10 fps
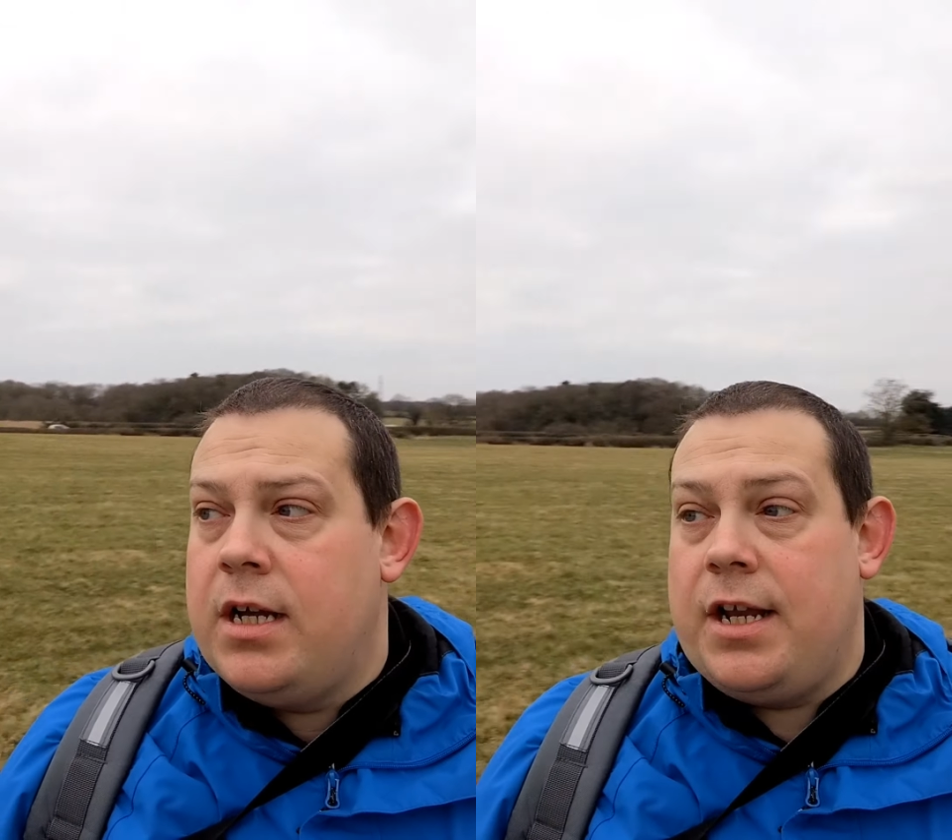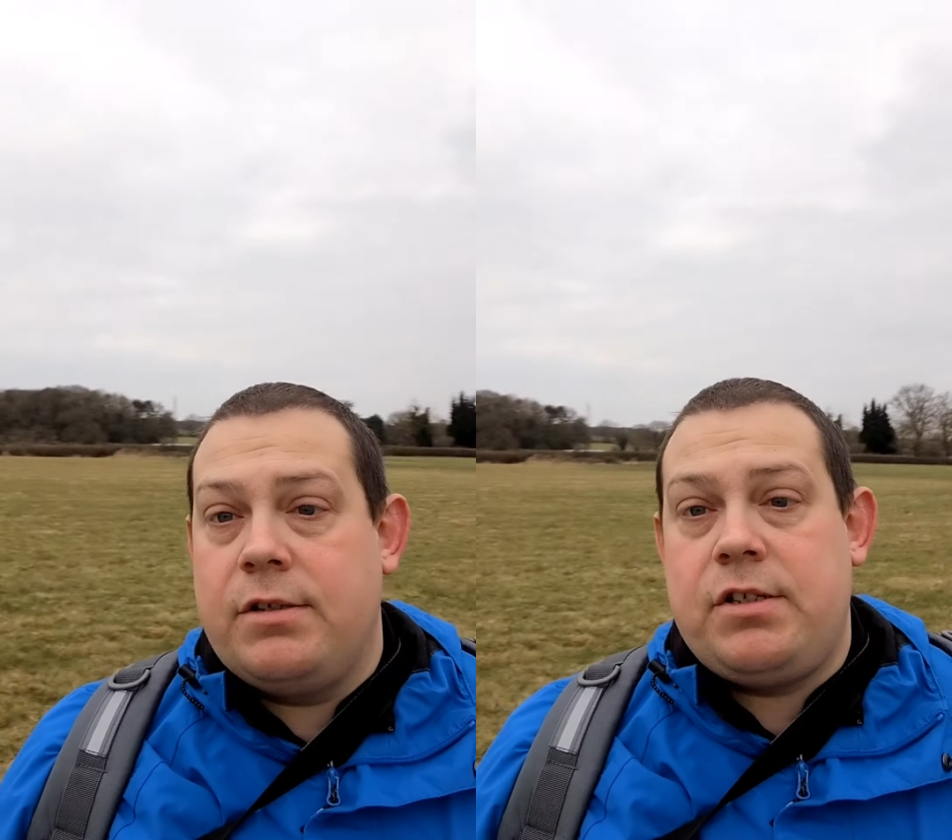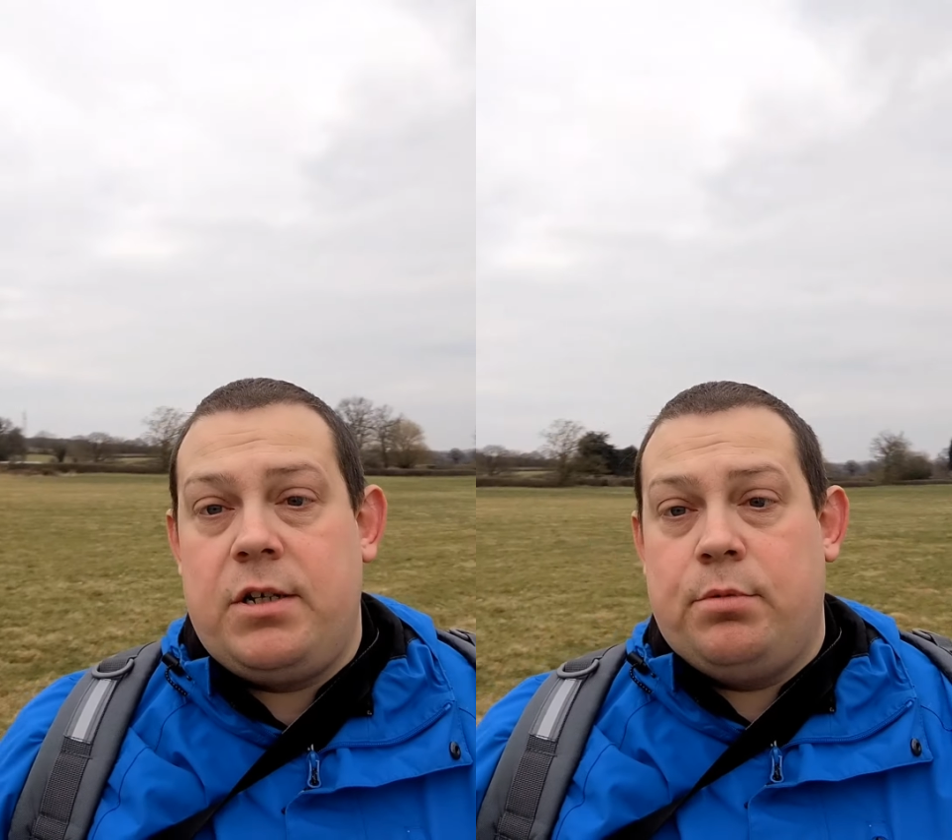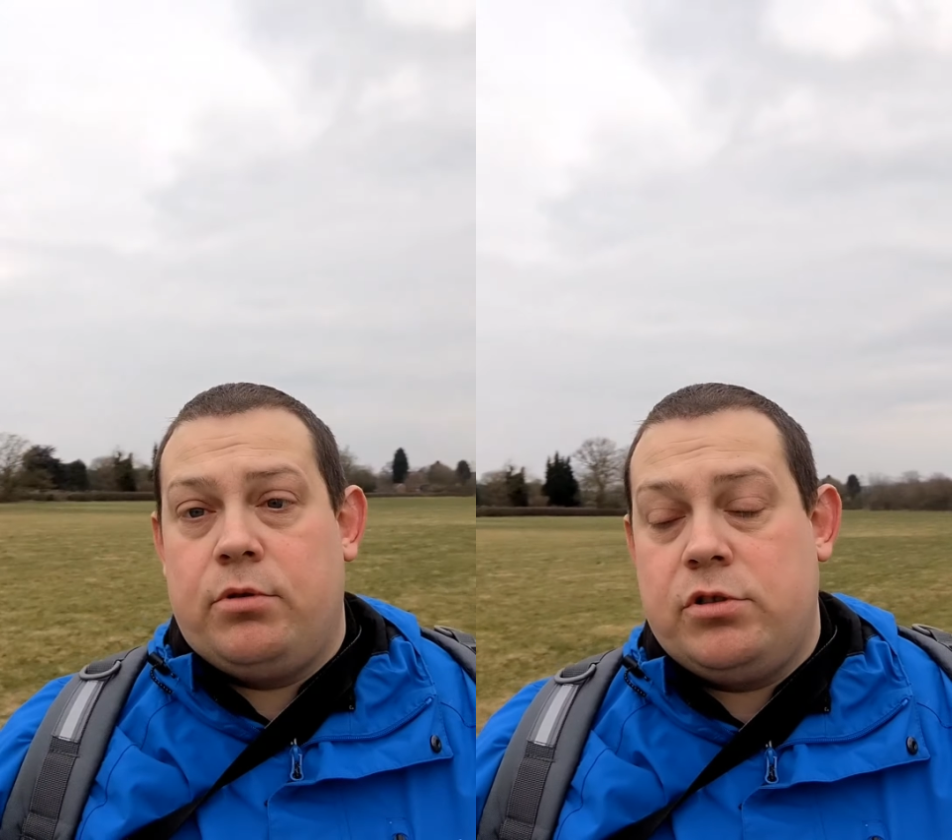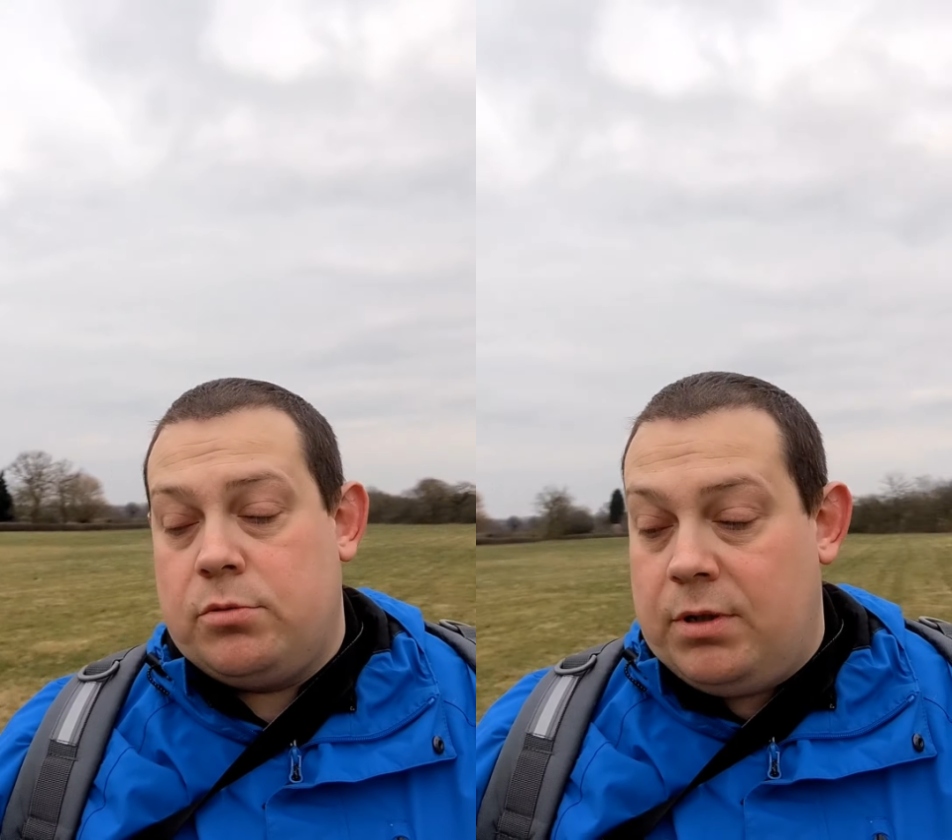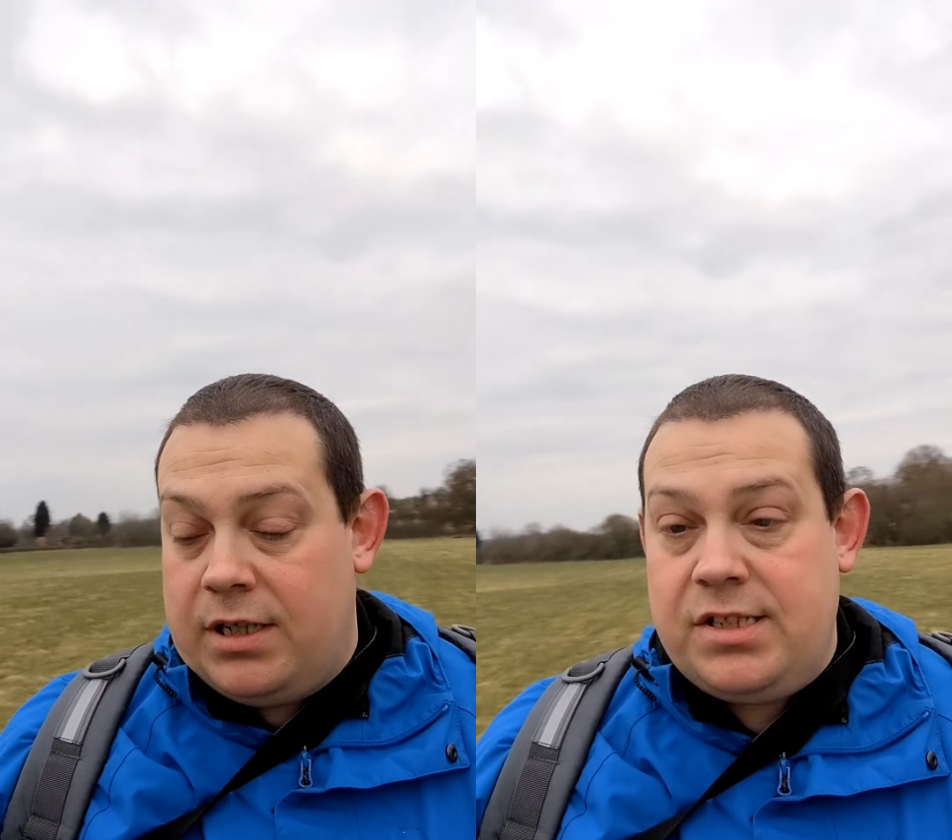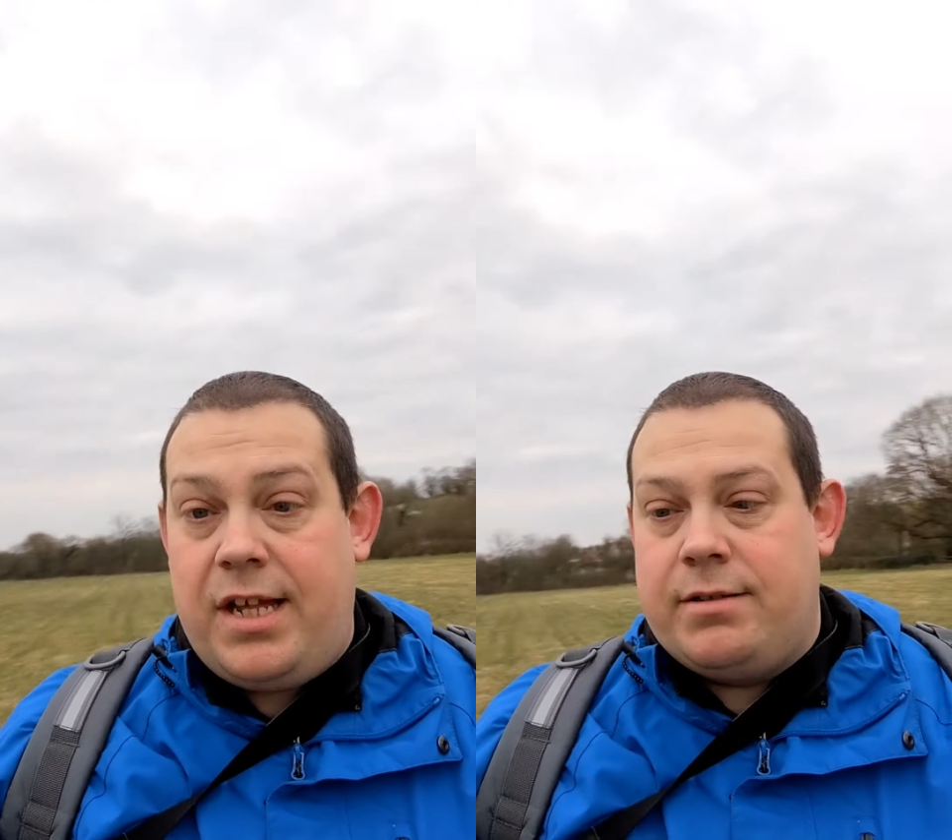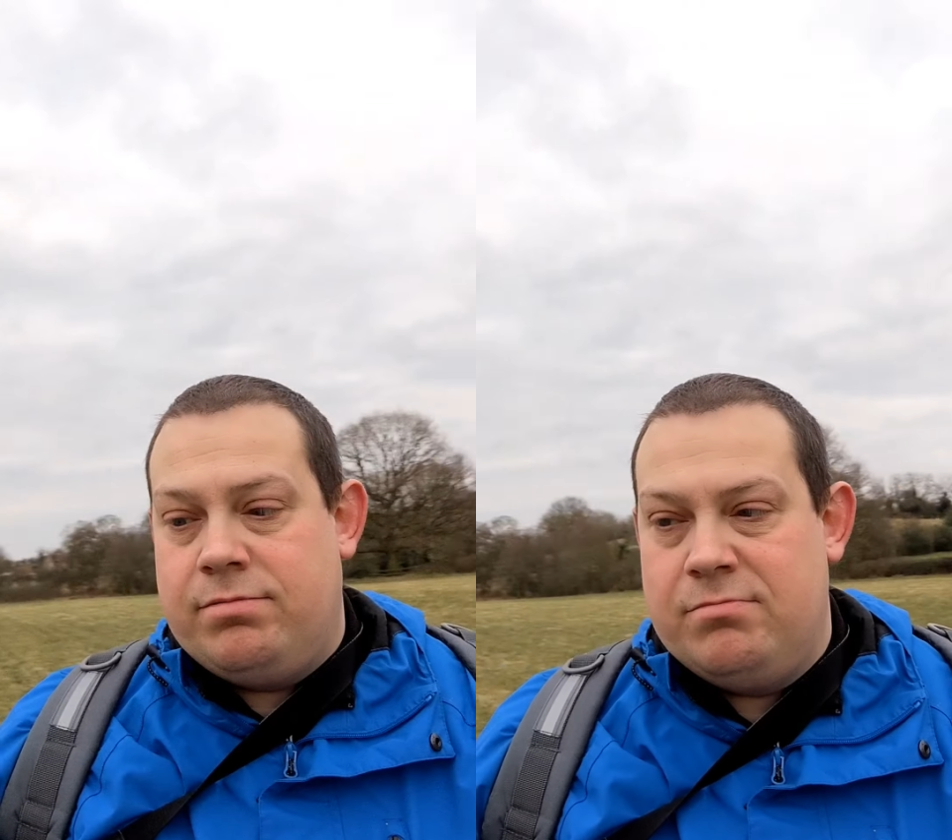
and I was only brought up, like I say,